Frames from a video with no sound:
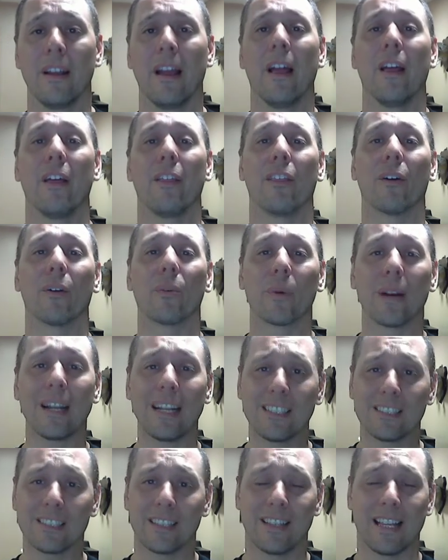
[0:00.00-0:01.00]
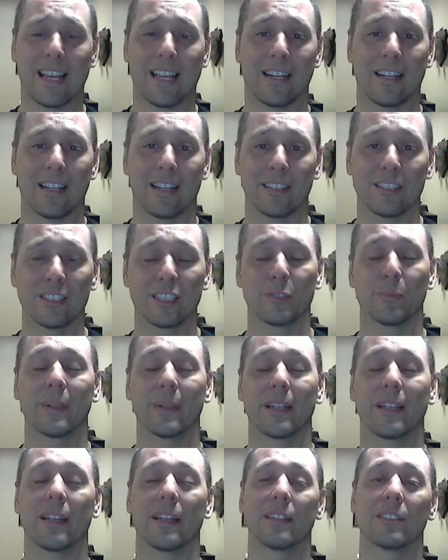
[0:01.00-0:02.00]
The reason that is
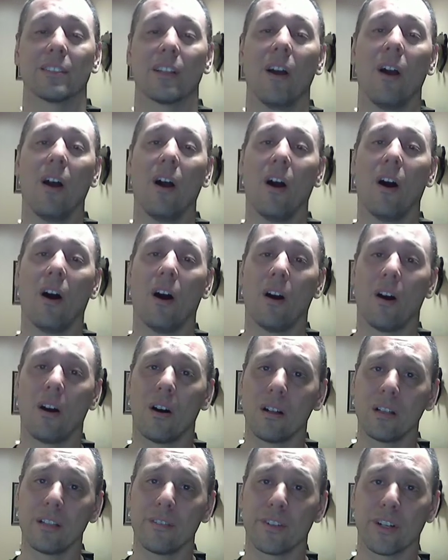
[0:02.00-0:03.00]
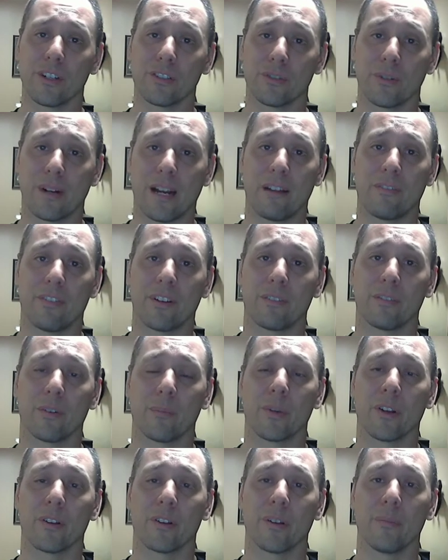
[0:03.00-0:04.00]
because all of your traffic
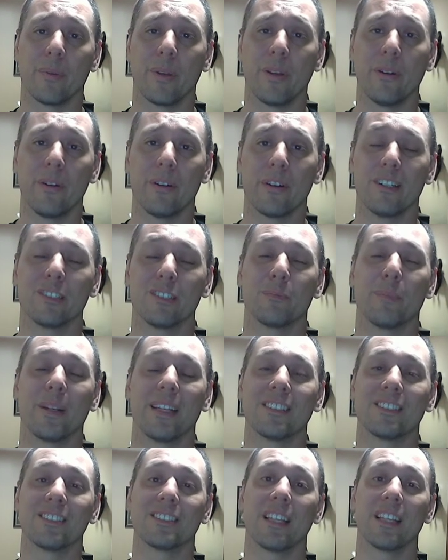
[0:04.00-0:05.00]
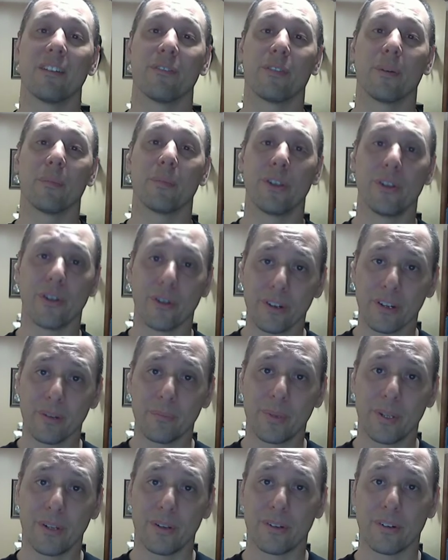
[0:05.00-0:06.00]
from your computer is being sent from your
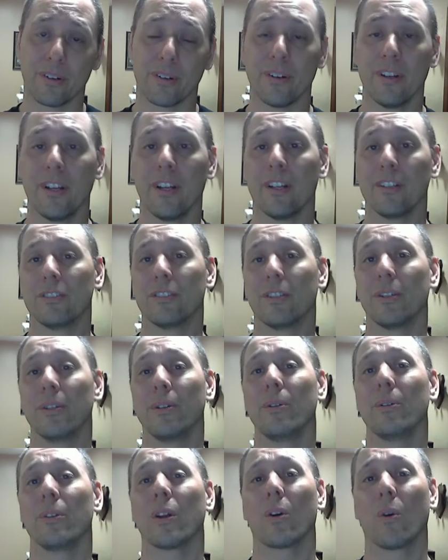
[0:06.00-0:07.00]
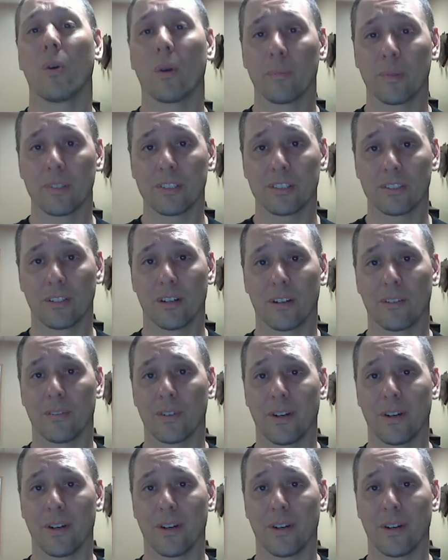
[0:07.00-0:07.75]
computer to the corporate server